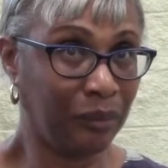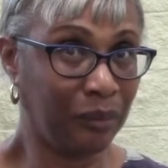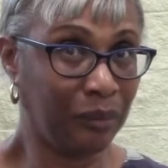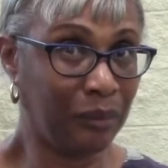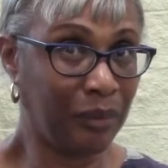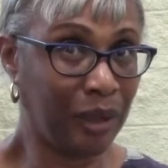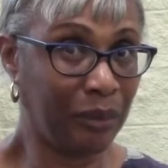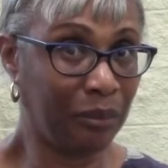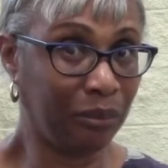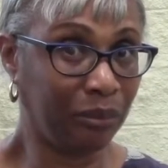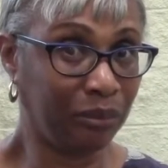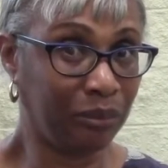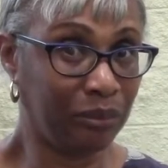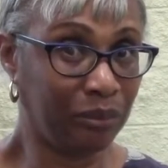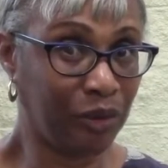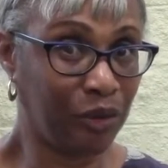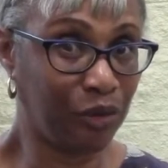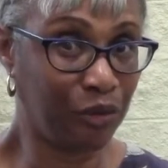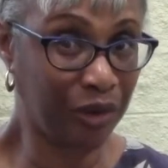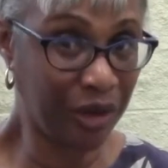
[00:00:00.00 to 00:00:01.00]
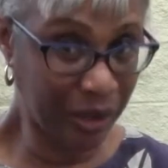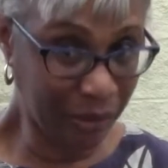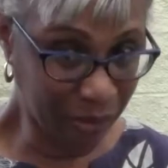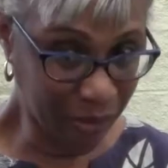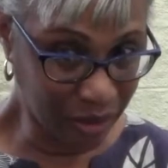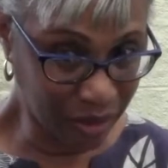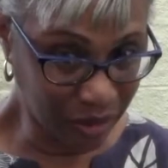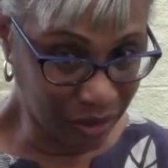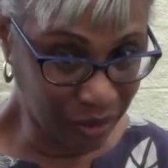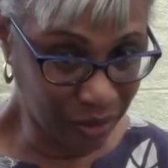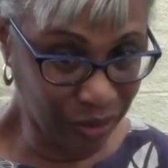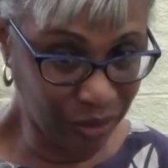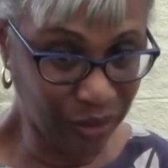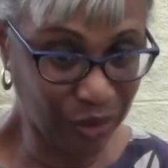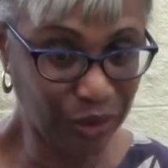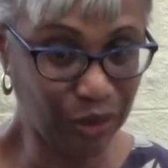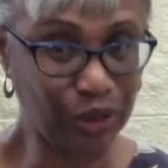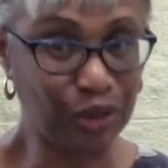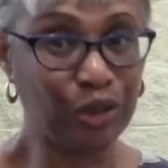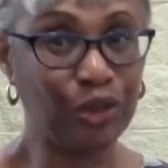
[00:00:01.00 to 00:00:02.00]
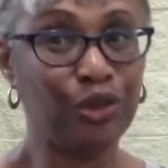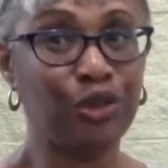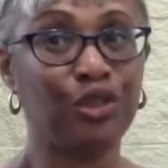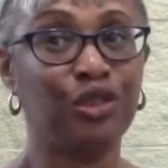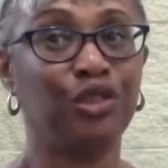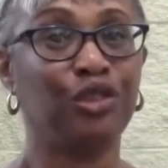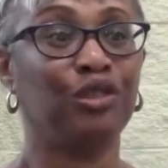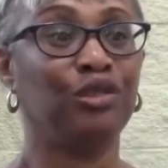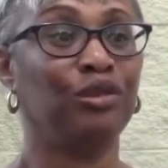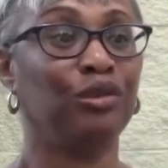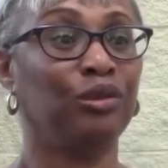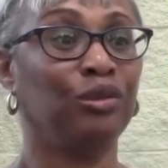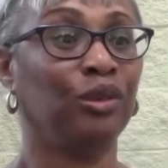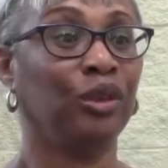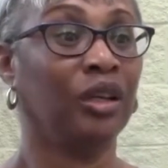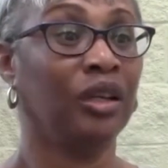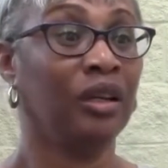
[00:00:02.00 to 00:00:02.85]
My grandmother used to